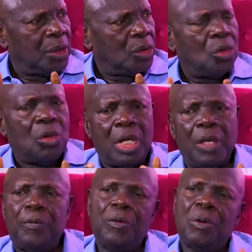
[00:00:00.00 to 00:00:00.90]
So
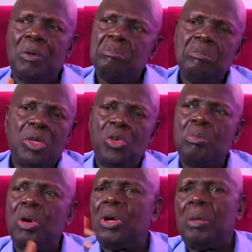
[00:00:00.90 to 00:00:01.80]
if you, you
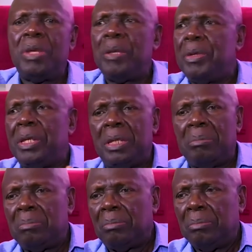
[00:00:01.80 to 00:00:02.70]
borrow maybe
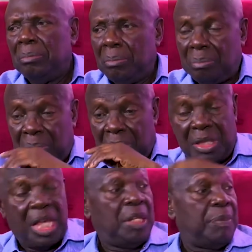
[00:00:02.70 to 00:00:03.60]

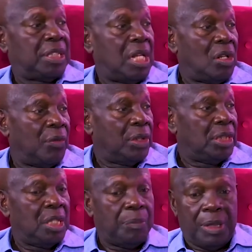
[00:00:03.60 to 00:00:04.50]
30% of your
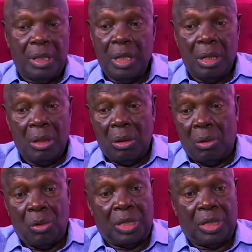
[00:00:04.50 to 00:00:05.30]
GDP or